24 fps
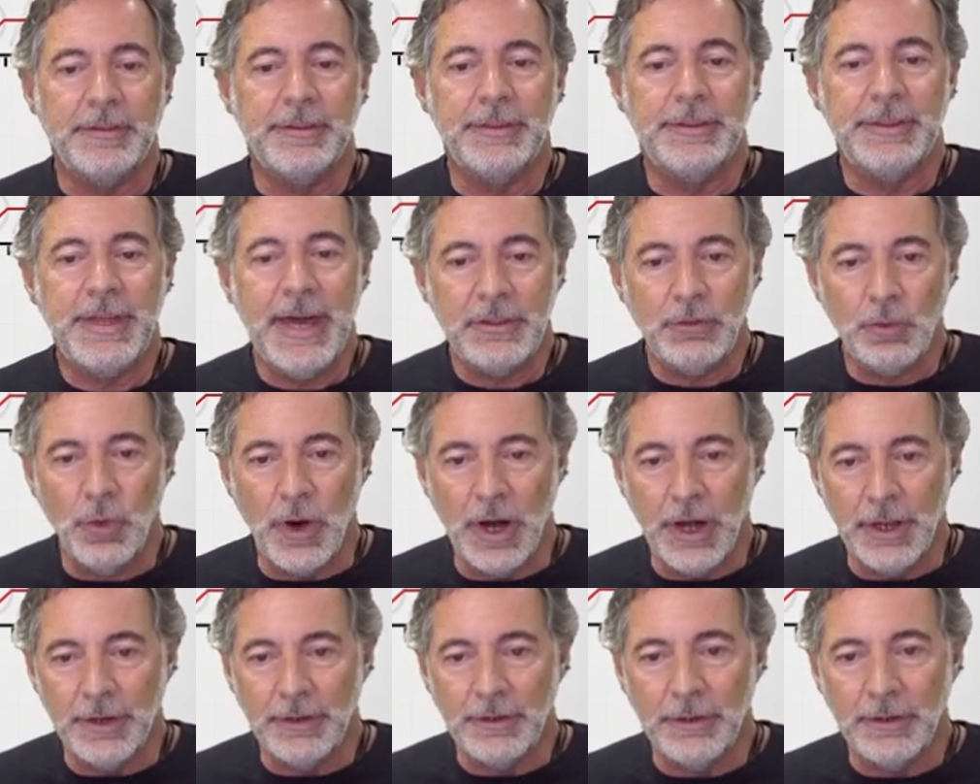that
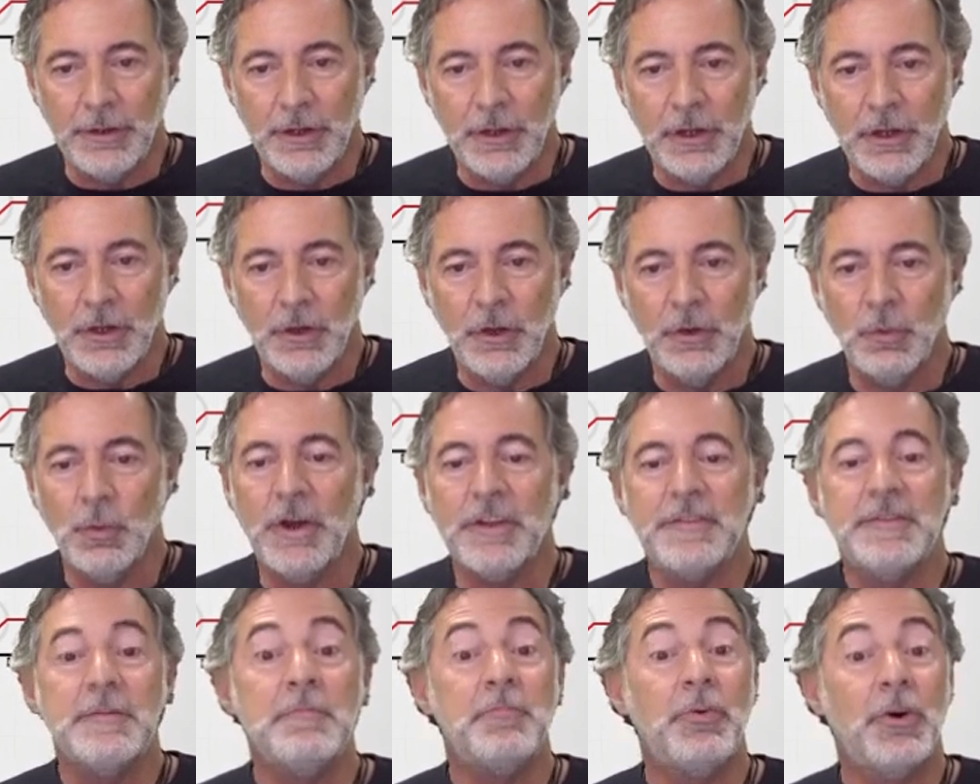one,
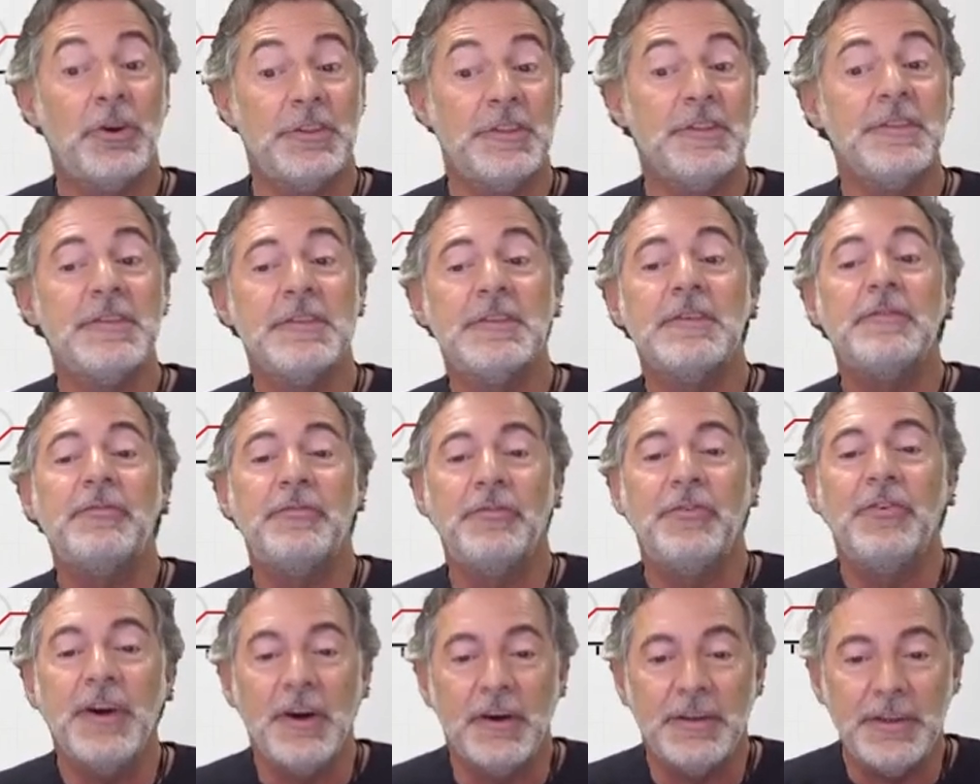what is important is the
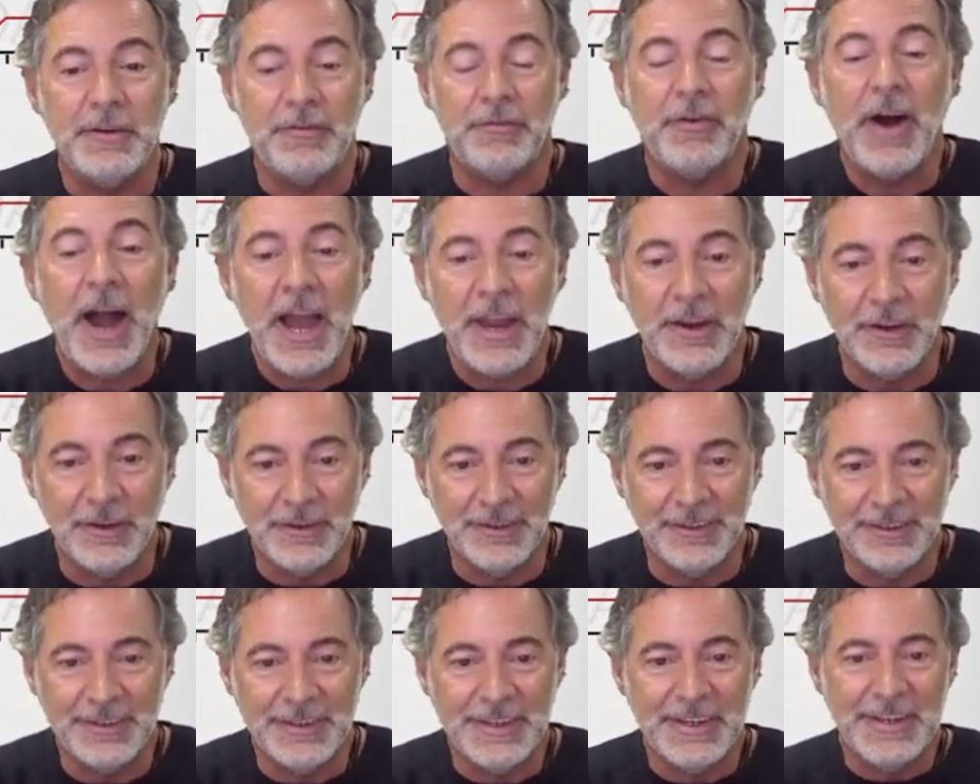
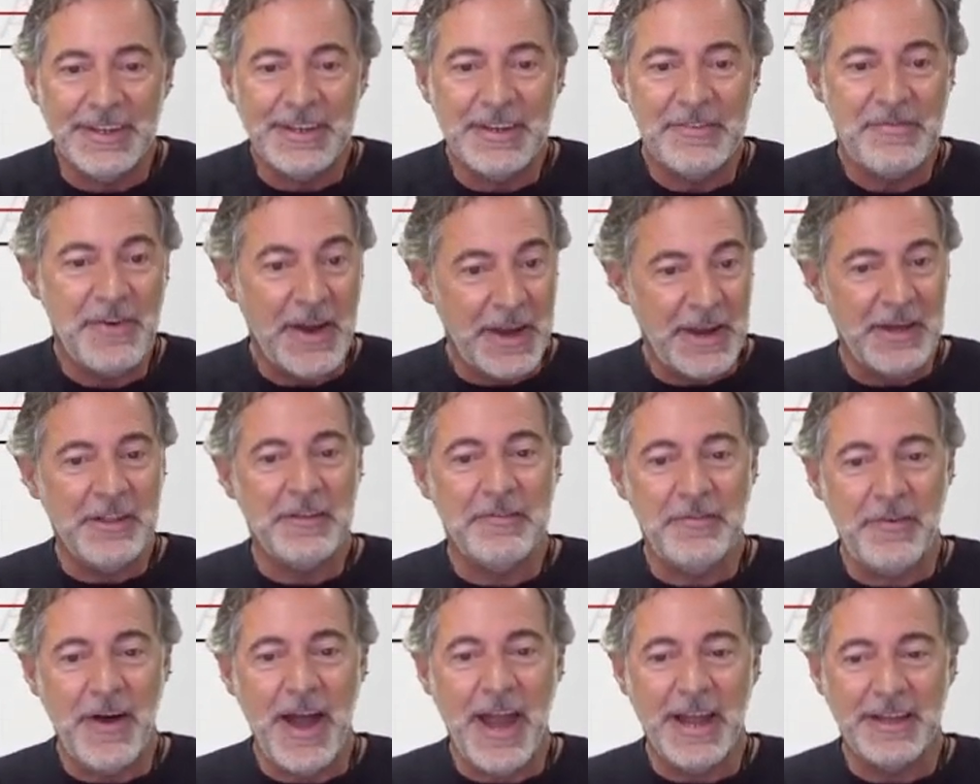final
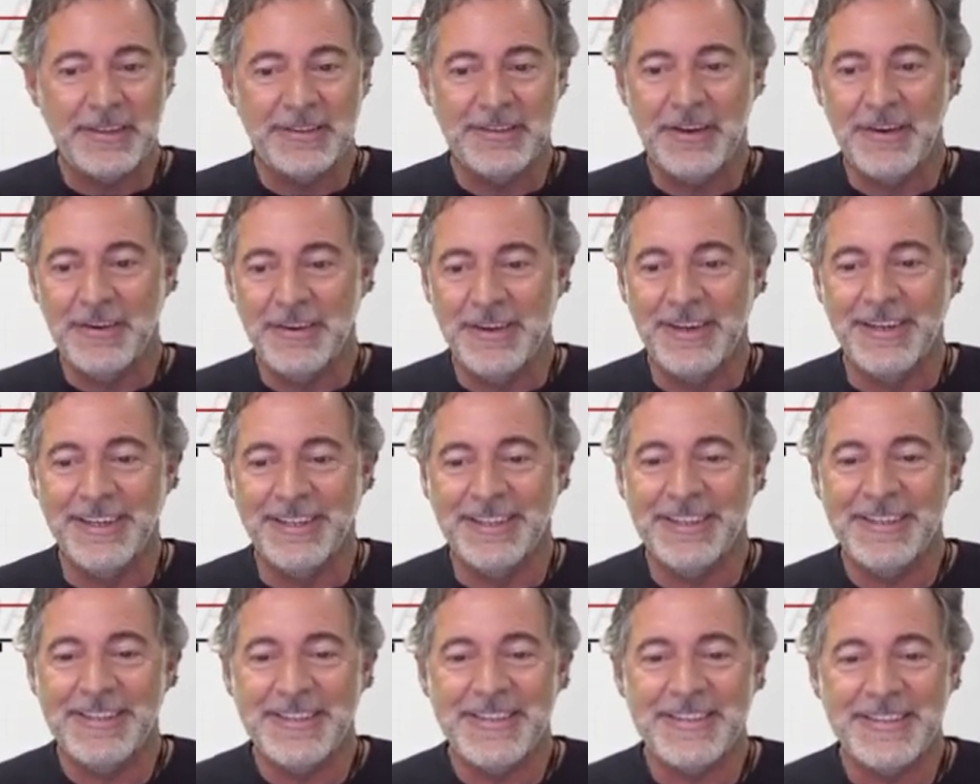effect. So
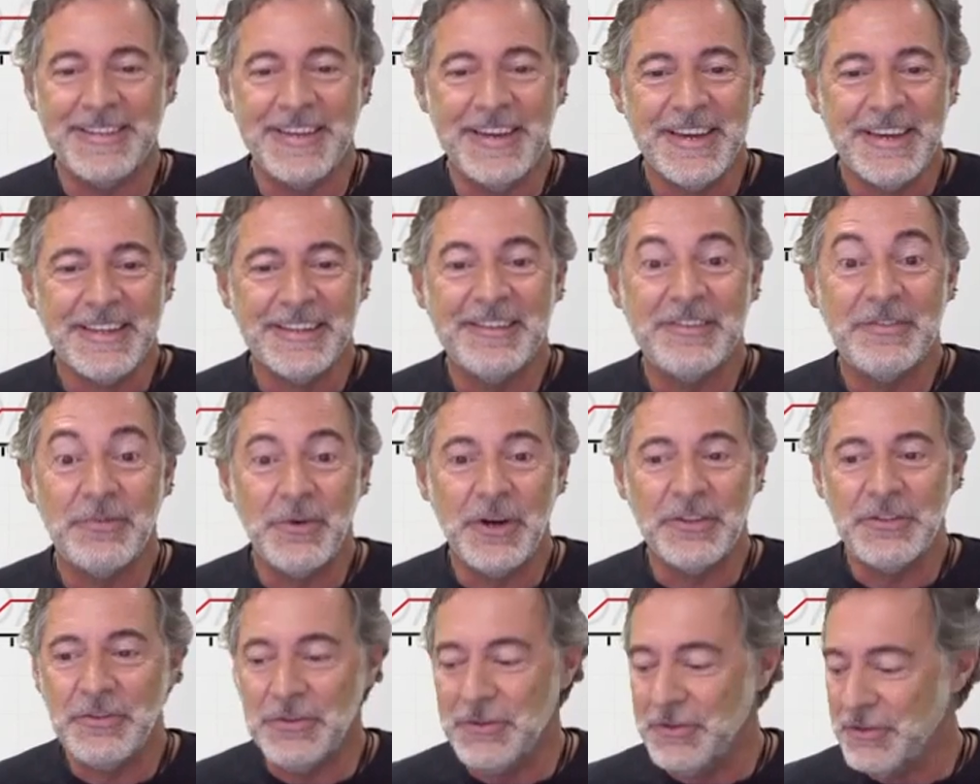this is
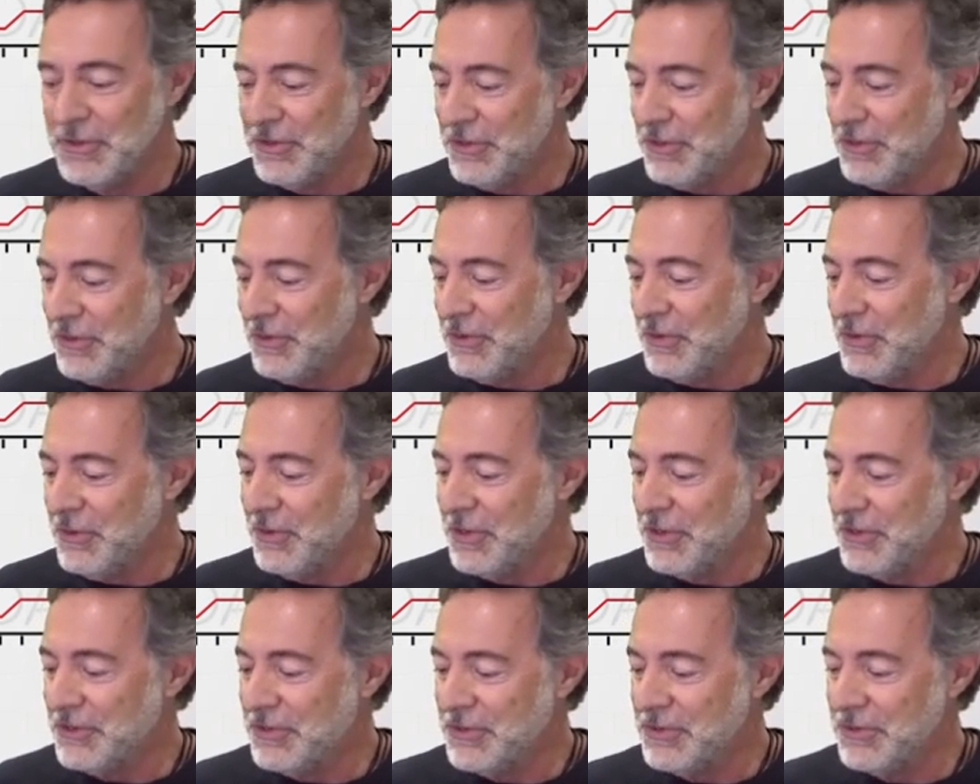what you
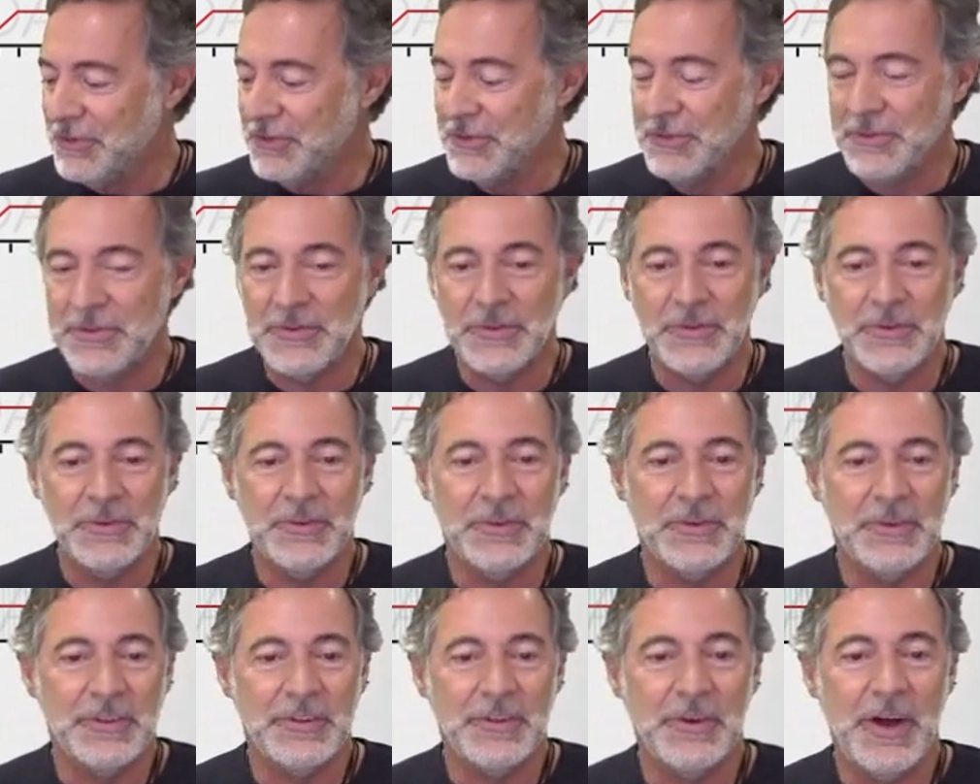want to
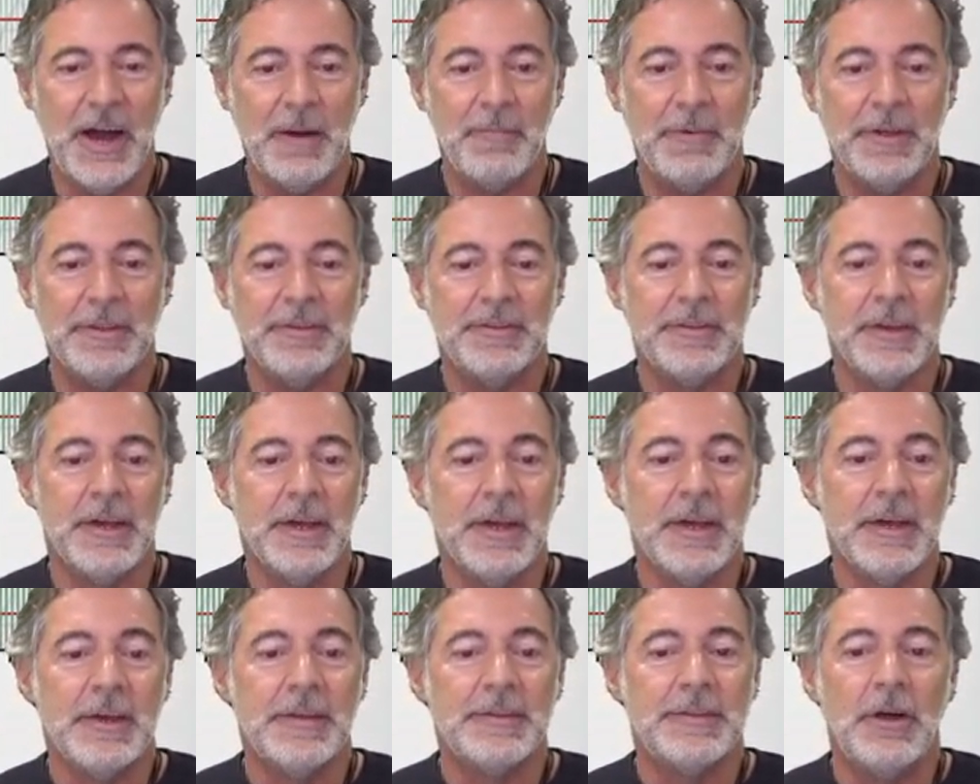happen.
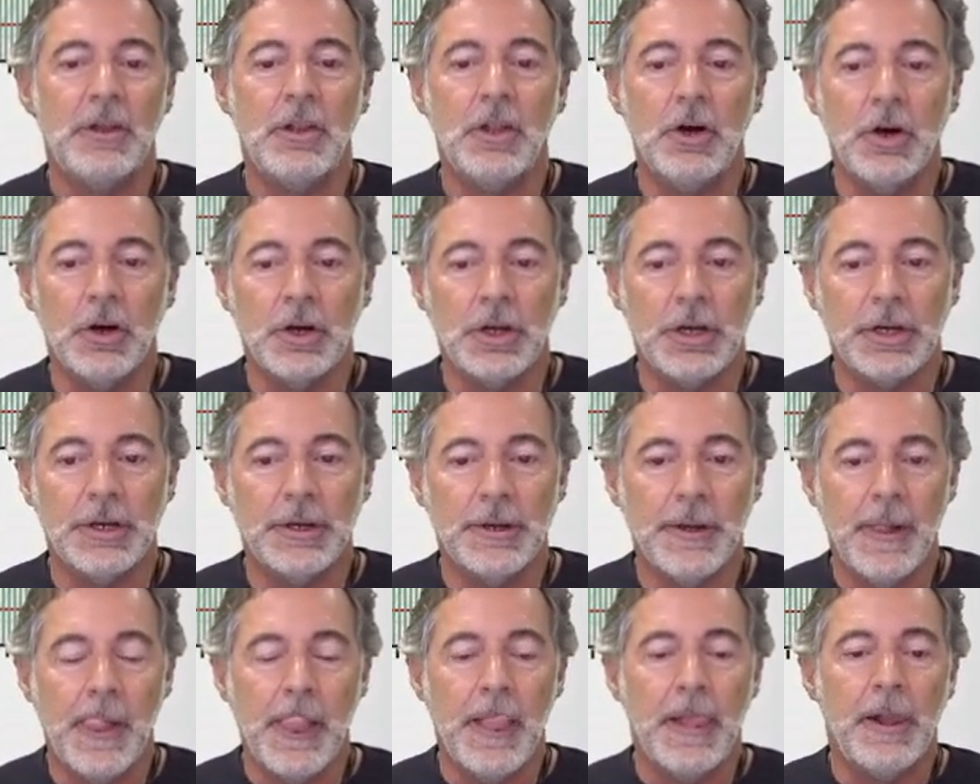So look,
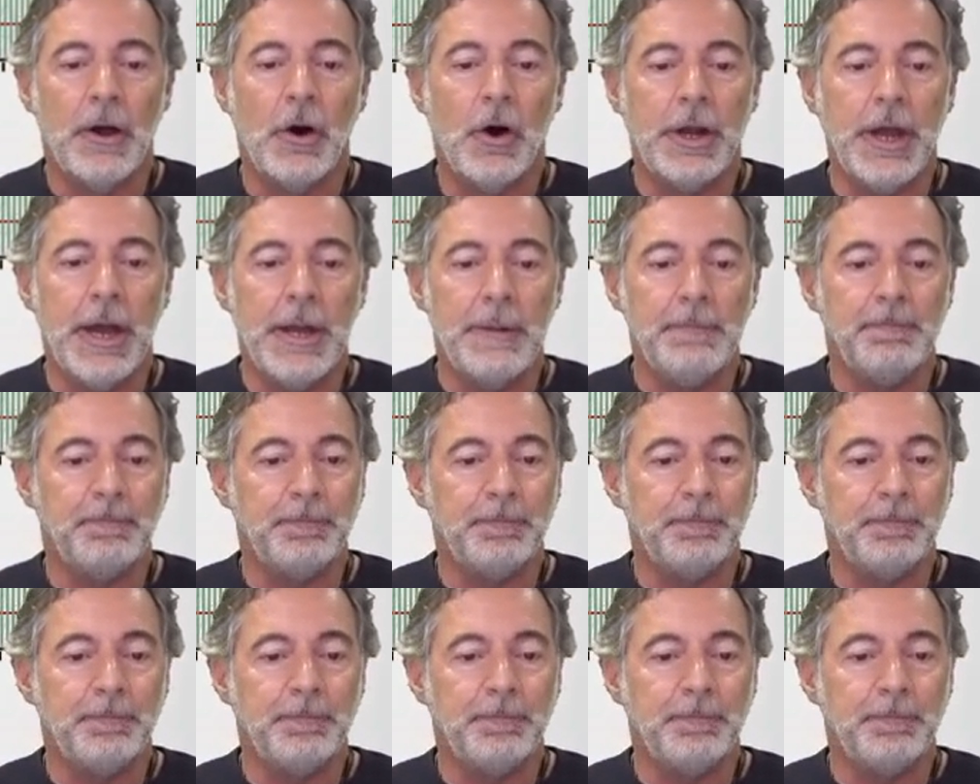okay,